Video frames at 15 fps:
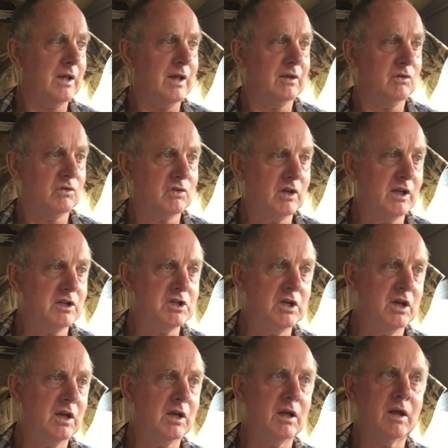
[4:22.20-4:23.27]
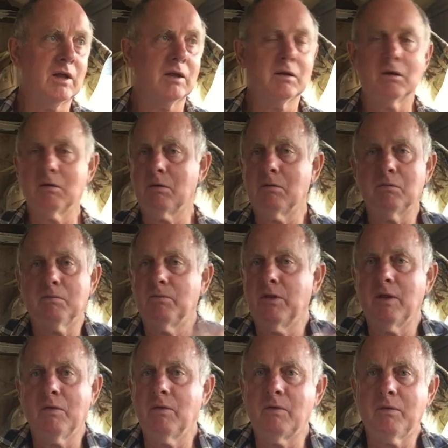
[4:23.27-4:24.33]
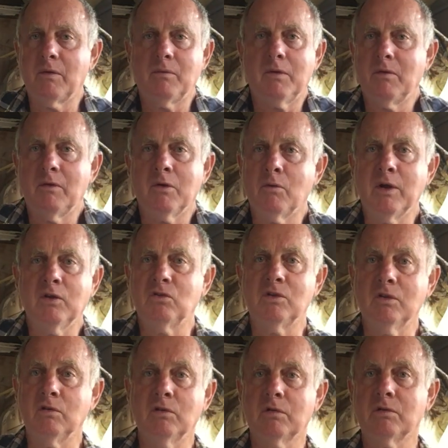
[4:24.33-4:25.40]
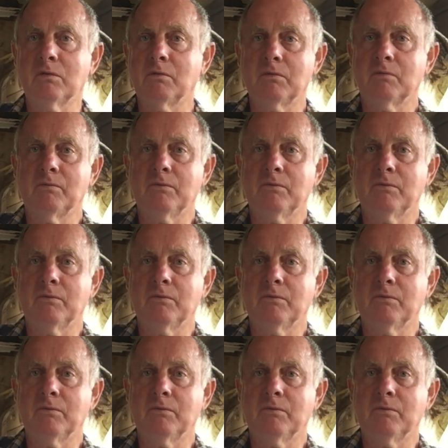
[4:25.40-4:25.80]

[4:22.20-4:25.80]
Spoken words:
and sketching, and the rest is